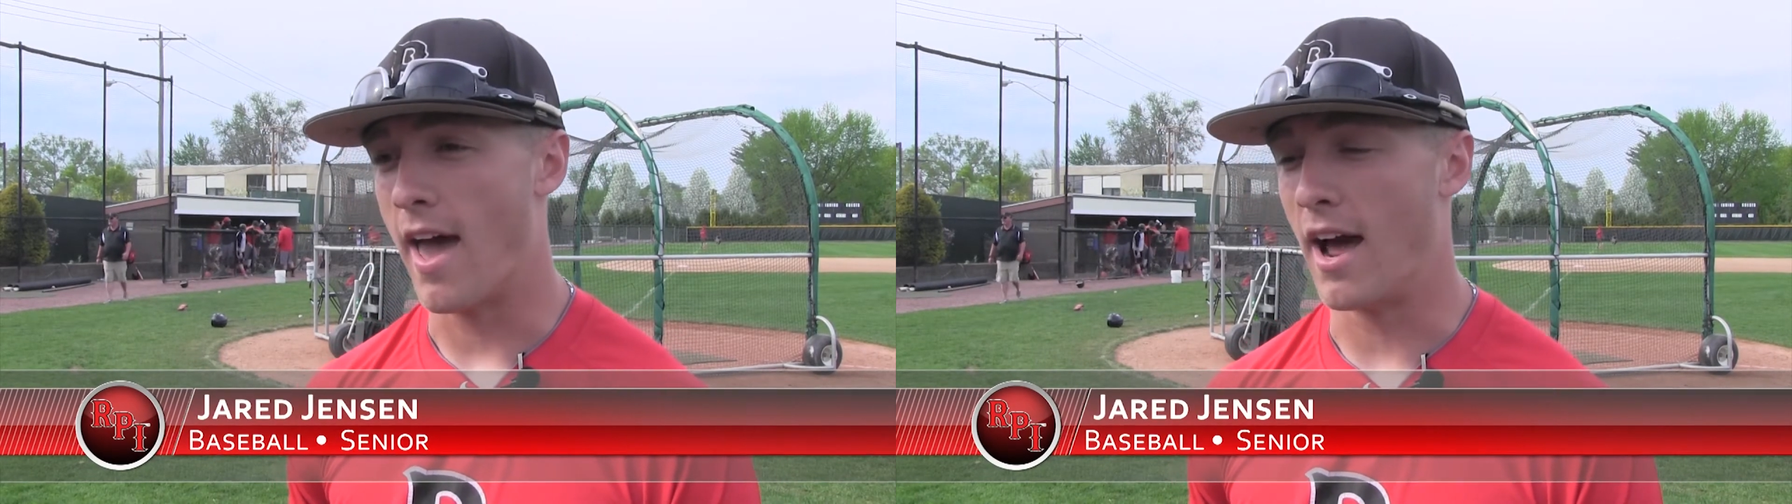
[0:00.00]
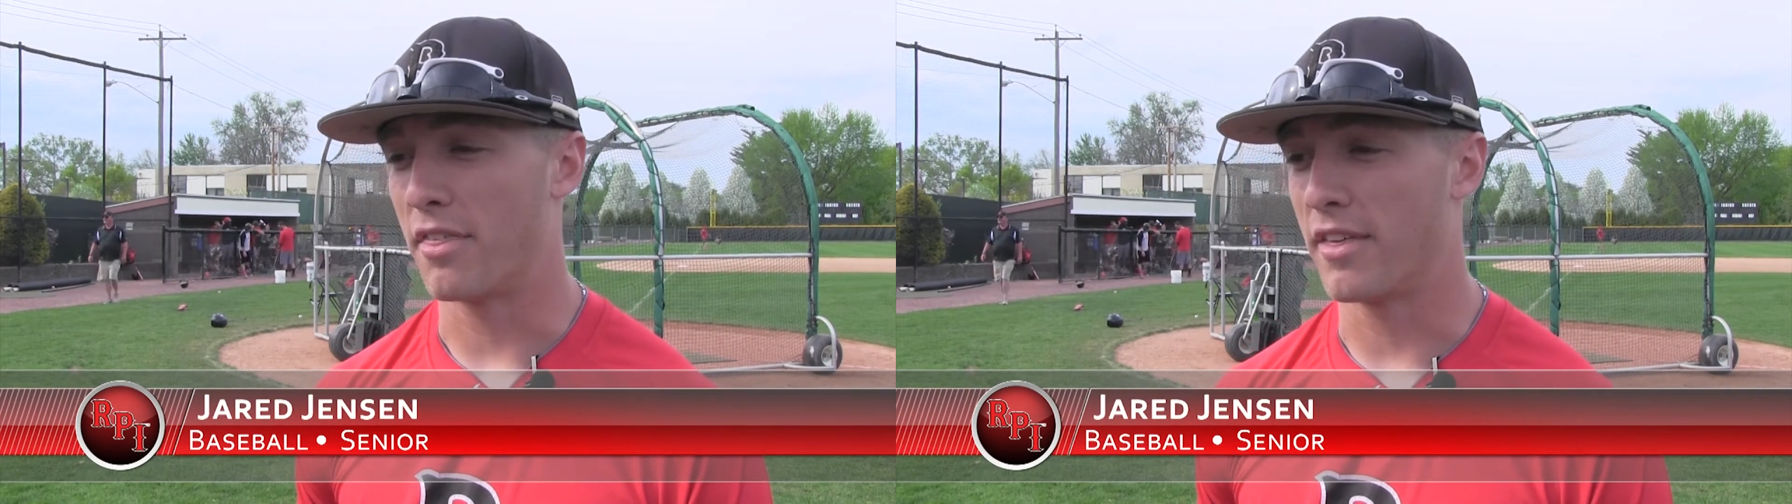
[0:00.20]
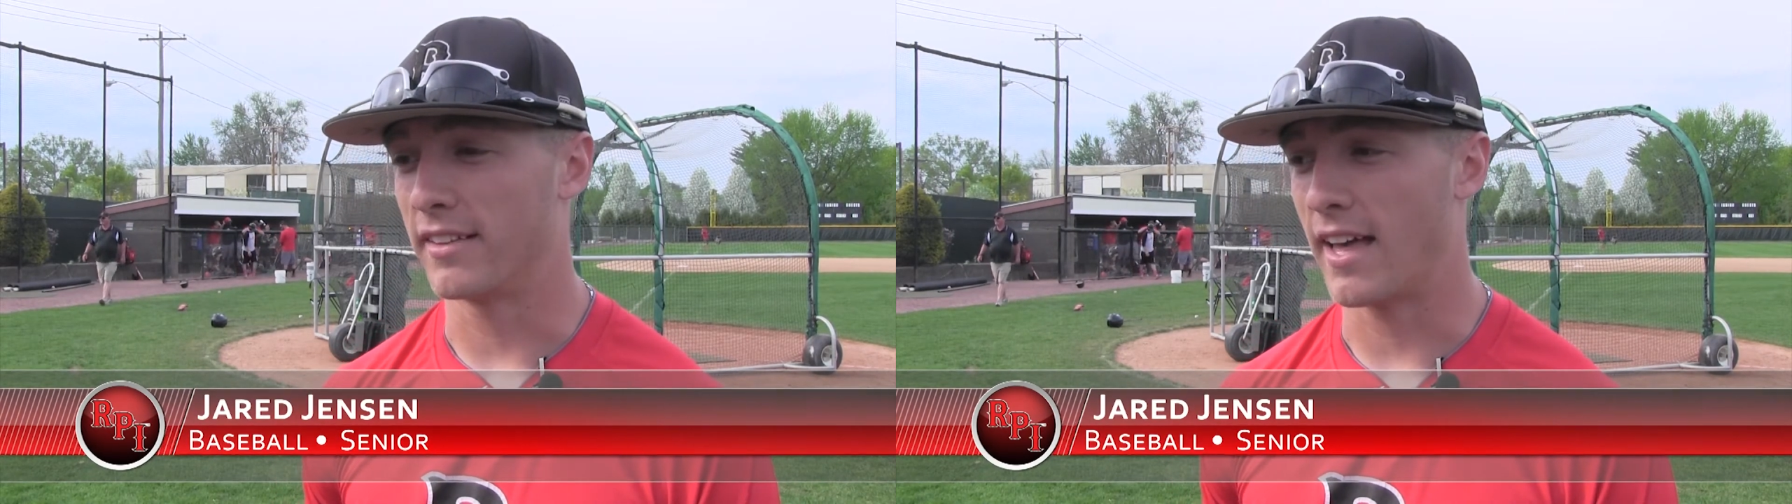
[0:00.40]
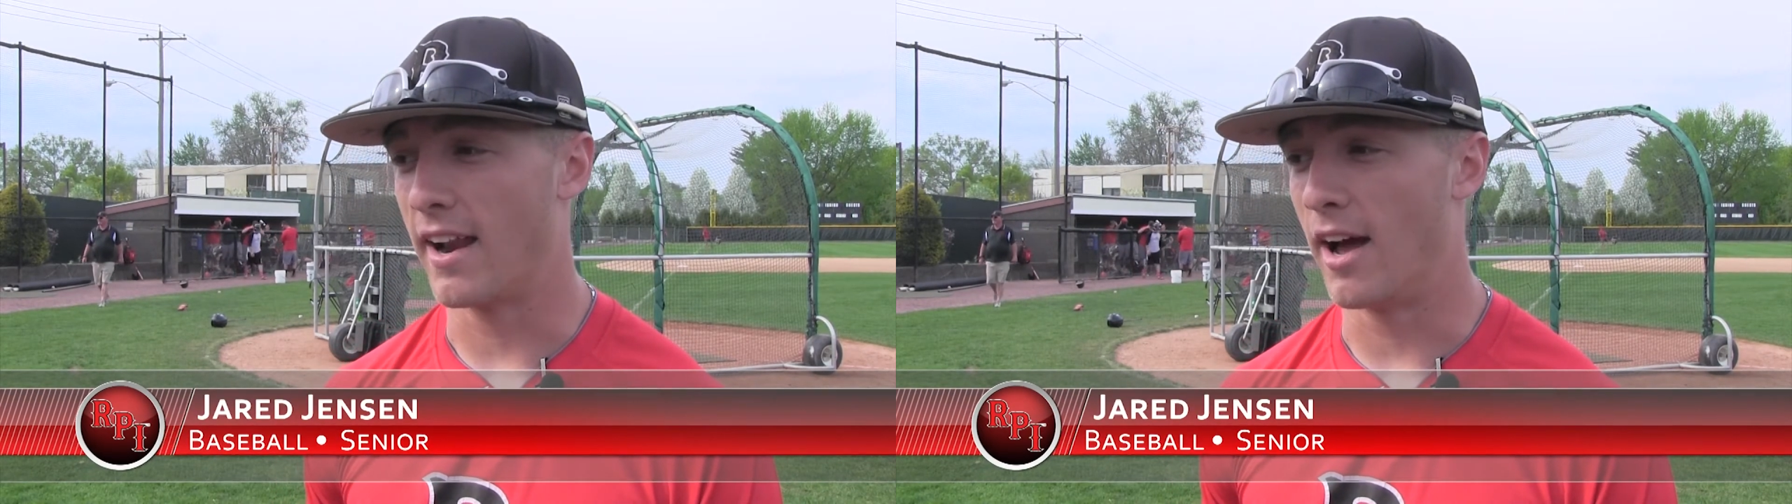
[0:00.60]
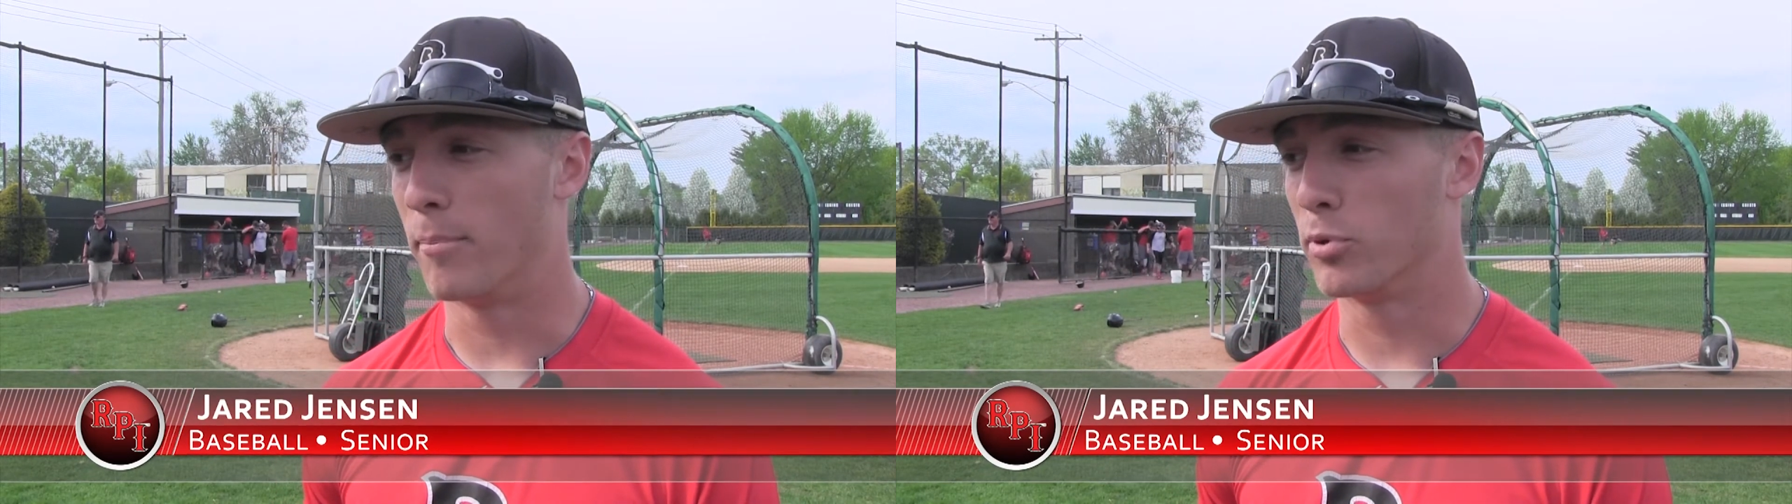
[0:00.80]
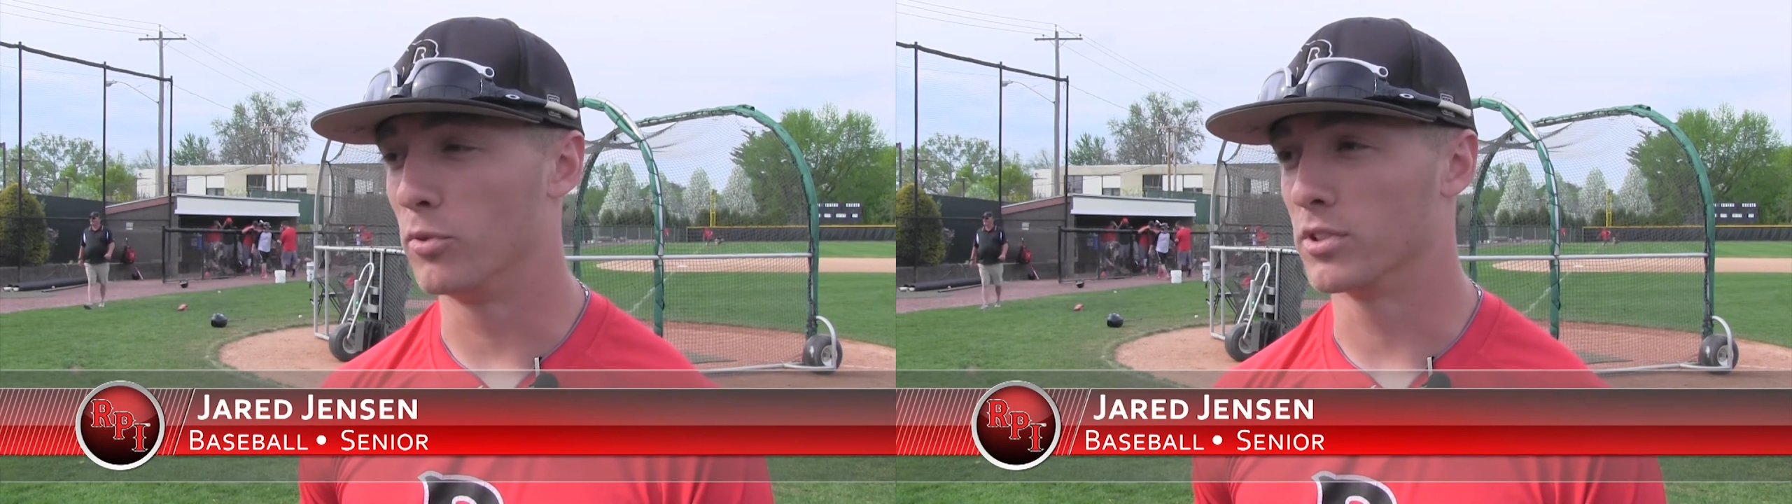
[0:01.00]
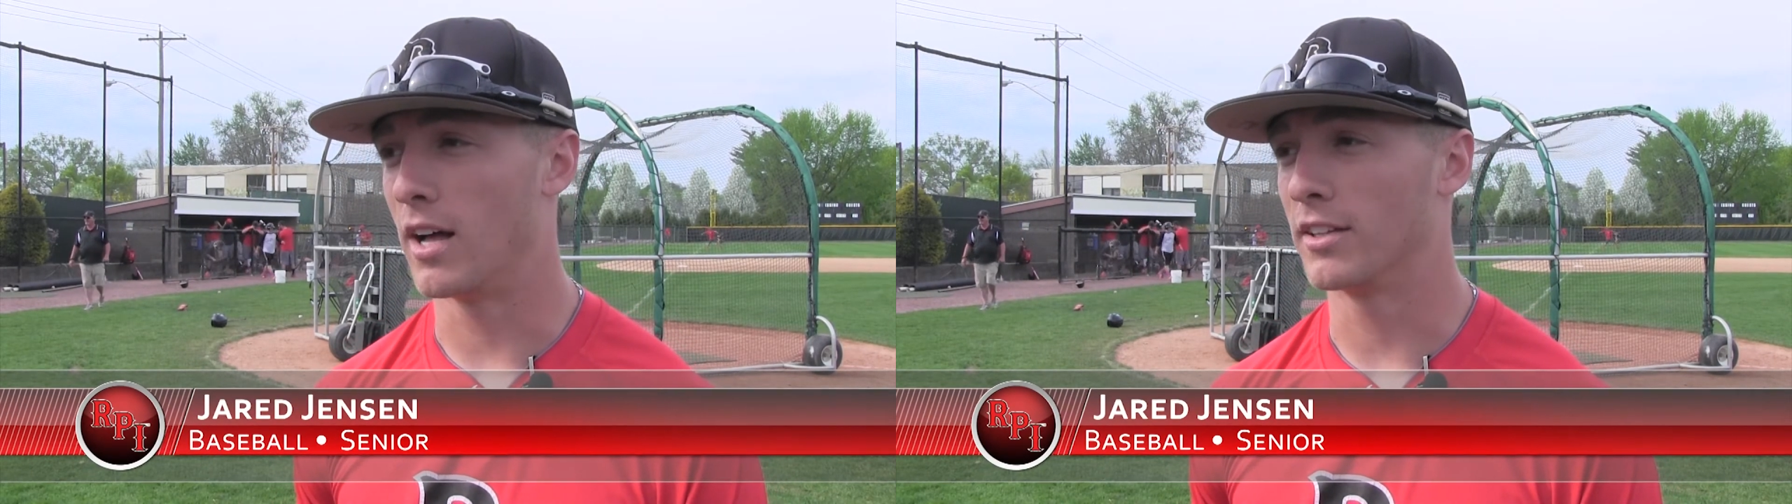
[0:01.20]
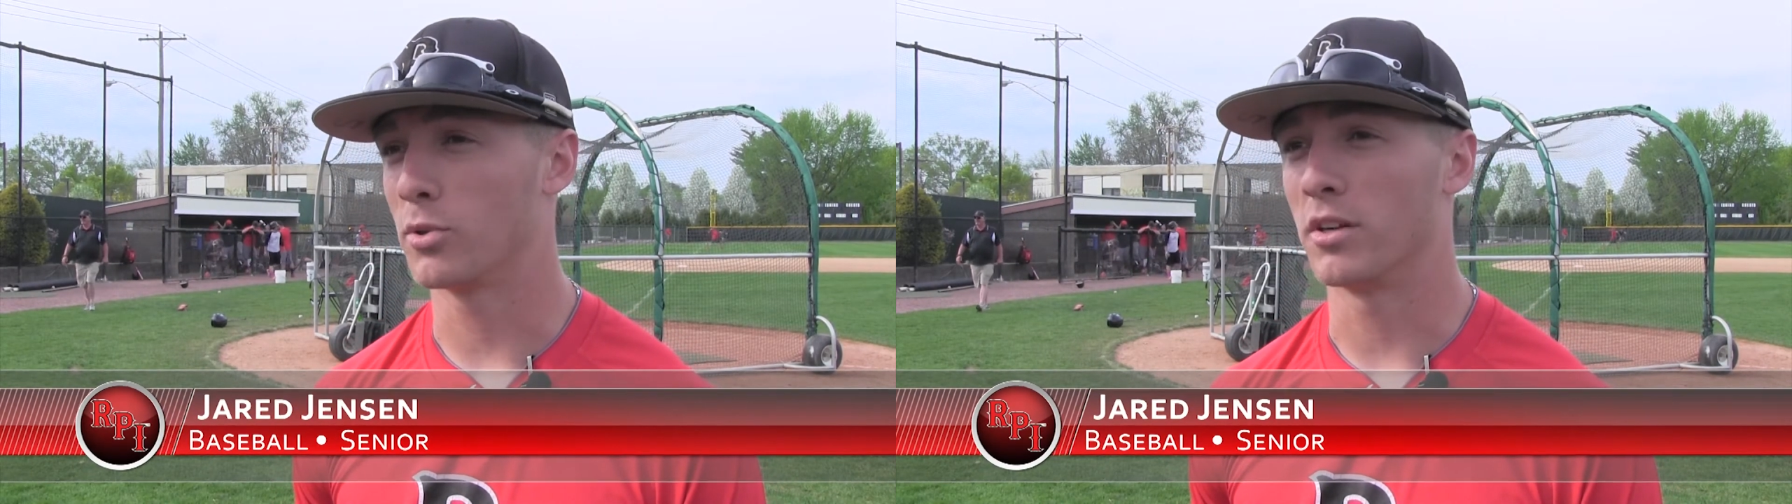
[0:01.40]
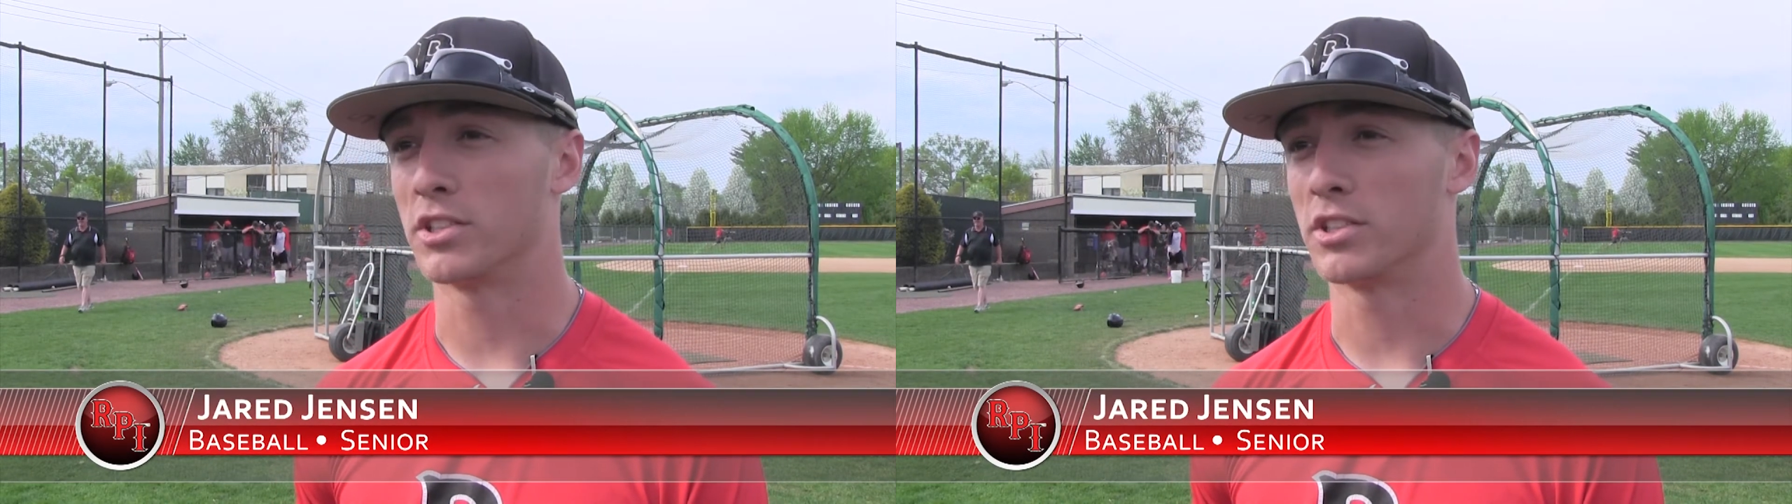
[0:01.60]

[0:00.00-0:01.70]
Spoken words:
and I think that proves a lot